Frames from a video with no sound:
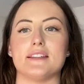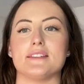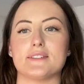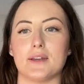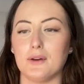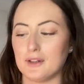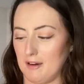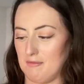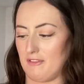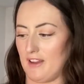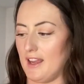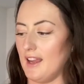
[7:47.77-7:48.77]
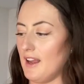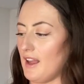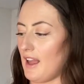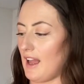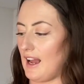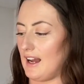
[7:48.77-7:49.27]
It's so comfy,
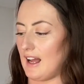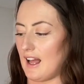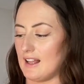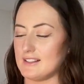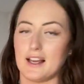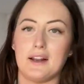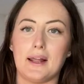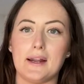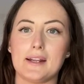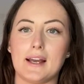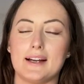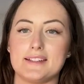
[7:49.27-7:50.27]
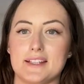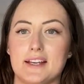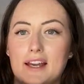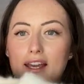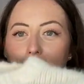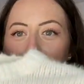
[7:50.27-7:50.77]
and a lady had
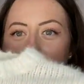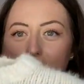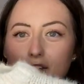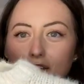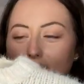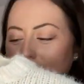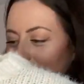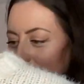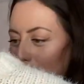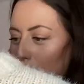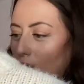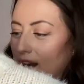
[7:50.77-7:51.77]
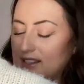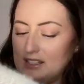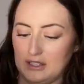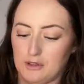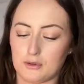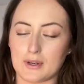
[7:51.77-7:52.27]
it in like this
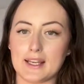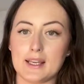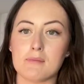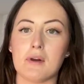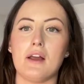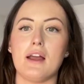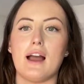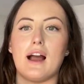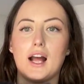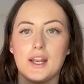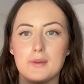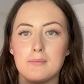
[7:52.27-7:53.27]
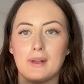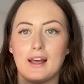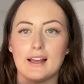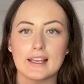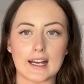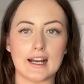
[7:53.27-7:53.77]
whitey cream and in
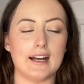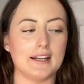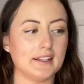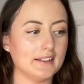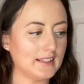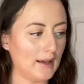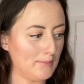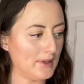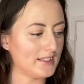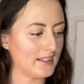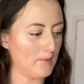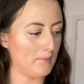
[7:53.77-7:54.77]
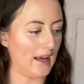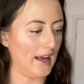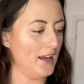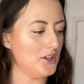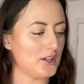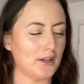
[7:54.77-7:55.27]
black and in that biscuit
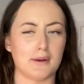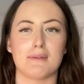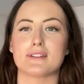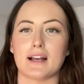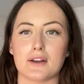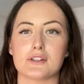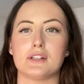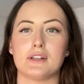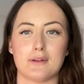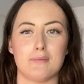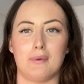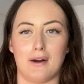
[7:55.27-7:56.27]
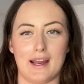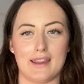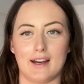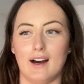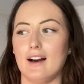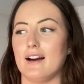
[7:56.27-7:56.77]
beige, and I was actually going to buy
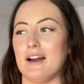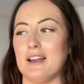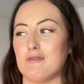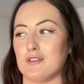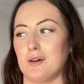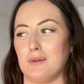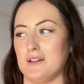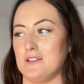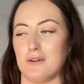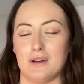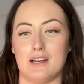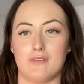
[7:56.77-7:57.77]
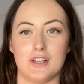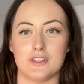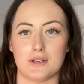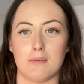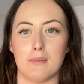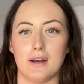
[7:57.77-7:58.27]
that even though I know I have
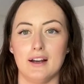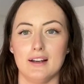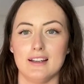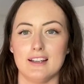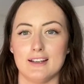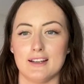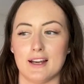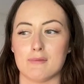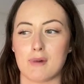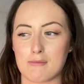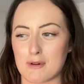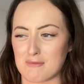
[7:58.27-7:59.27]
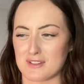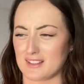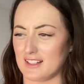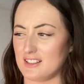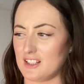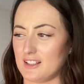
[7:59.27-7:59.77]
that jumper, and my mum was
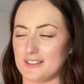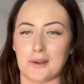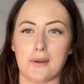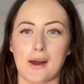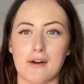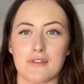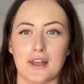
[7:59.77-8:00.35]
like, Jay, don't you have